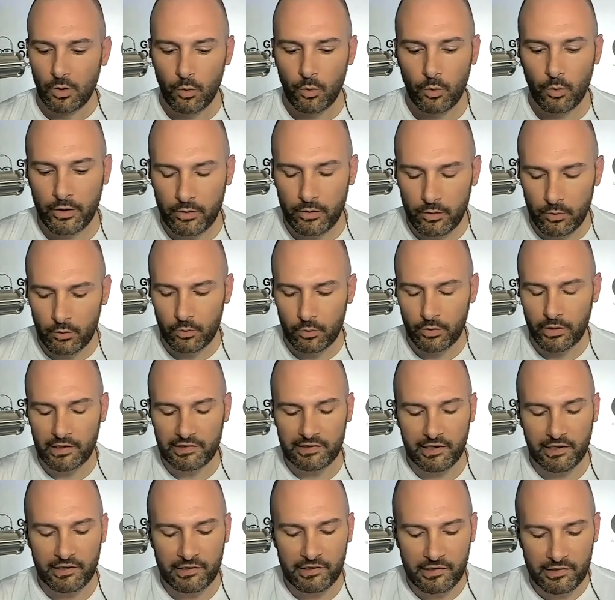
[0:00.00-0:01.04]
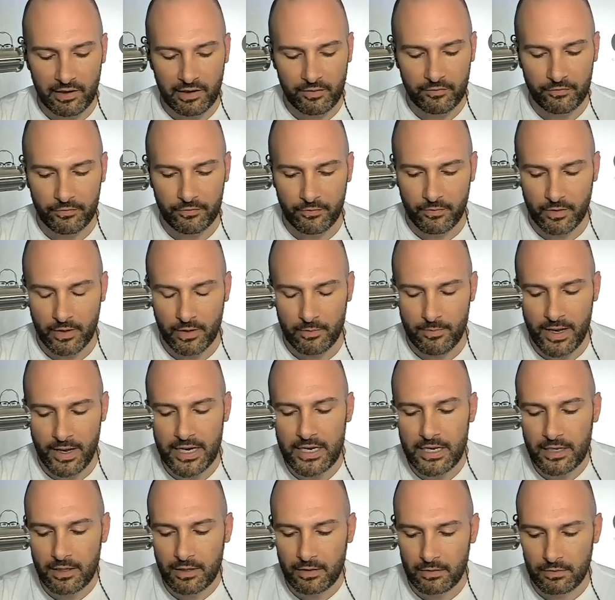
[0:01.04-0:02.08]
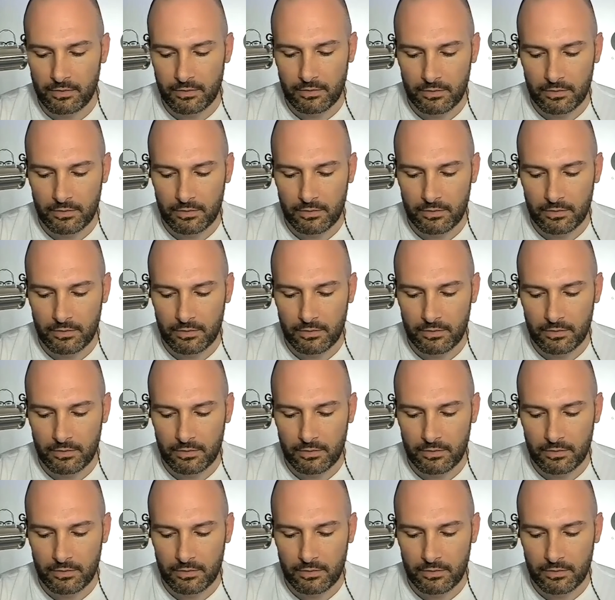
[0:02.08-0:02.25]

organizations have, in many,